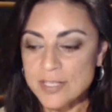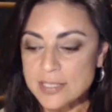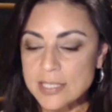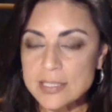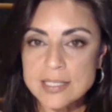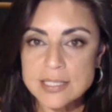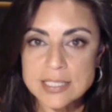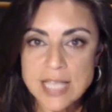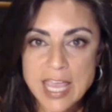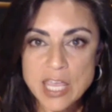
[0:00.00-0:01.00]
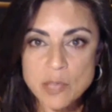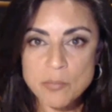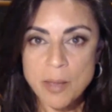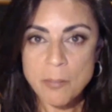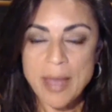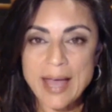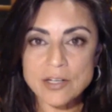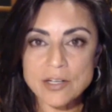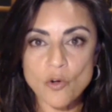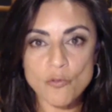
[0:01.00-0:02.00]
we see the same
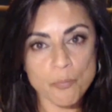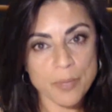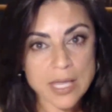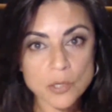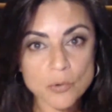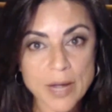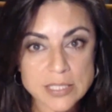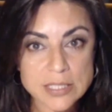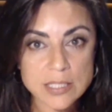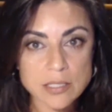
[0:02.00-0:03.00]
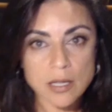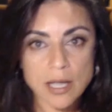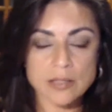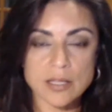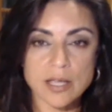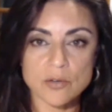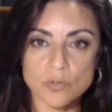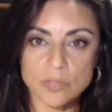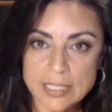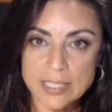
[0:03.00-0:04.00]
pattern of being arrested and then
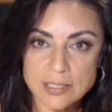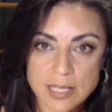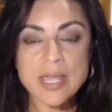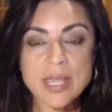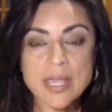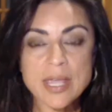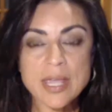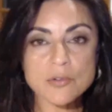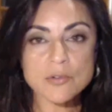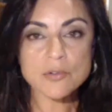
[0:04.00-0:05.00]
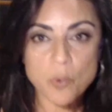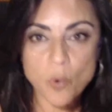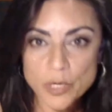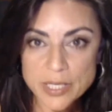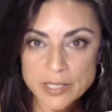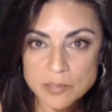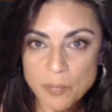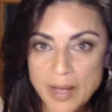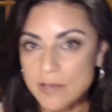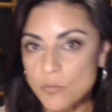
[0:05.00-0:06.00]
released, being reported
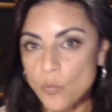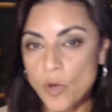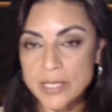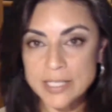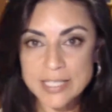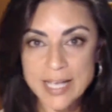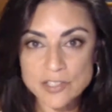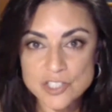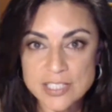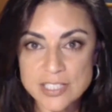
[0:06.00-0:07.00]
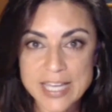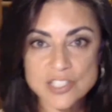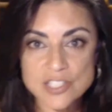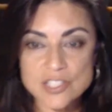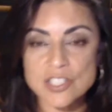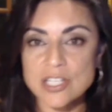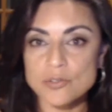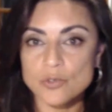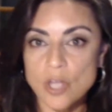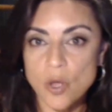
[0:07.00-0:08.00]
by one intelligence
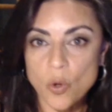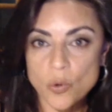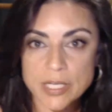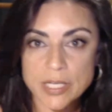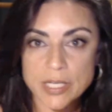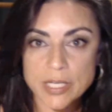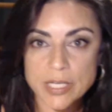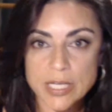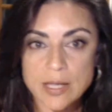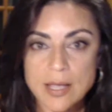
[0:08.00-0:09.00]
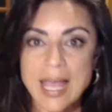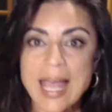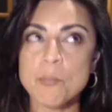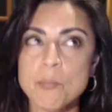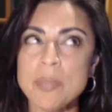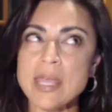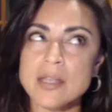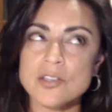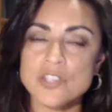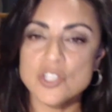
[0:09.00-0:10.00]
agency to the host country and
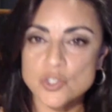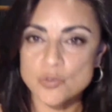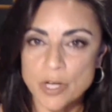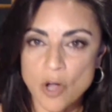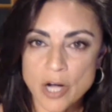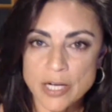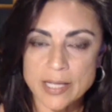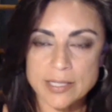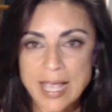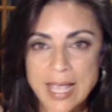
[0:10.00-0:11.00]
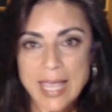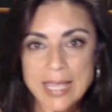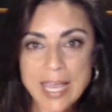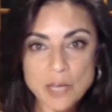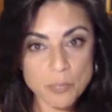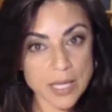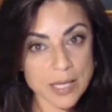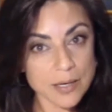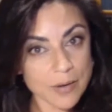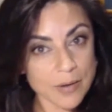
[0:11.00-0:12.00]
being disregarded. Again,
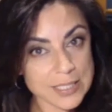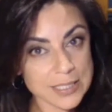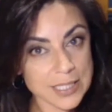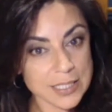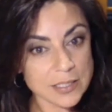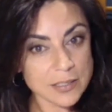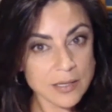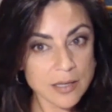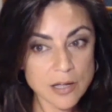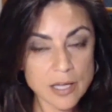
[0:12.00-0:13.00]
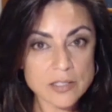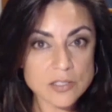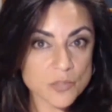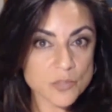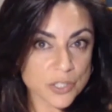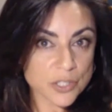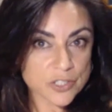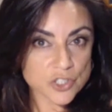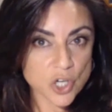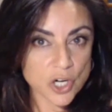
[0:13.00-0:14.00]
being arrested in some
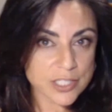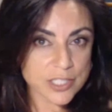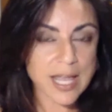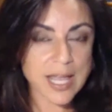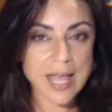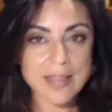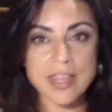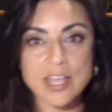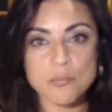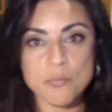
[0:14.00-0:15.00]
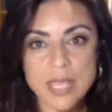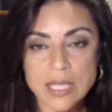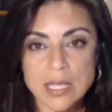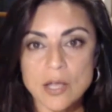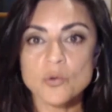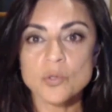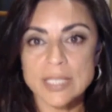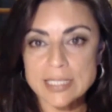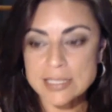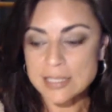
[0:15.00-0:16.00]
serious charges and then being
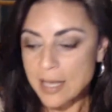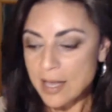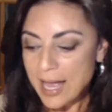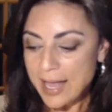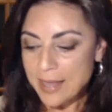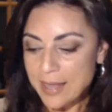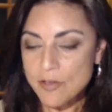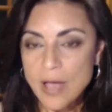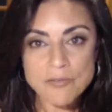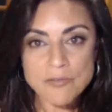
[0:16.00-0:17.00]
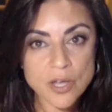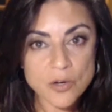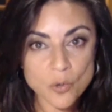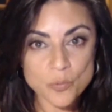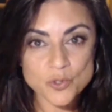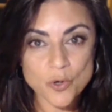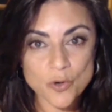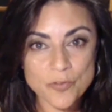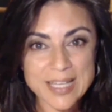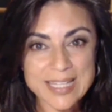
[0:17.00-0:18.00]
released. And we are
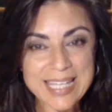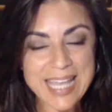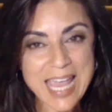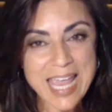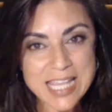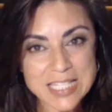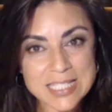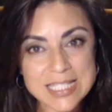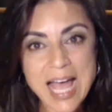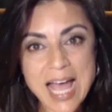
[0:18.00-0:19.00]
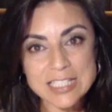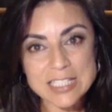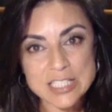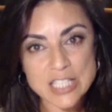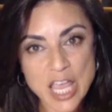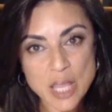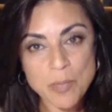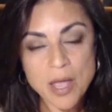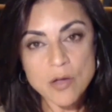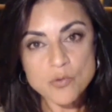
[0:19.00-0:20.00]
observing the exact
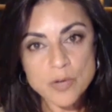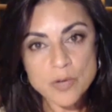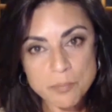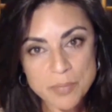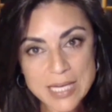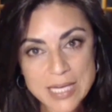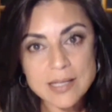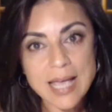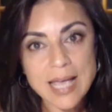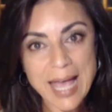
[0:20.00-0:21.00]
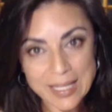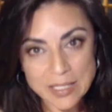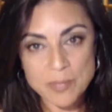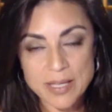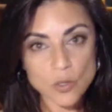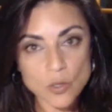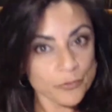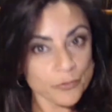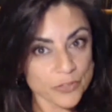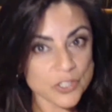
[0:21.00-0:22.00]
same repeating element
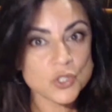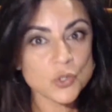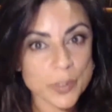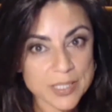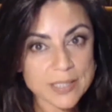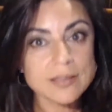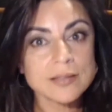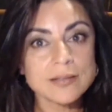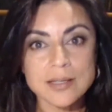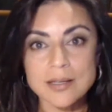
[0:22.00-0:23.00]
of the scripted,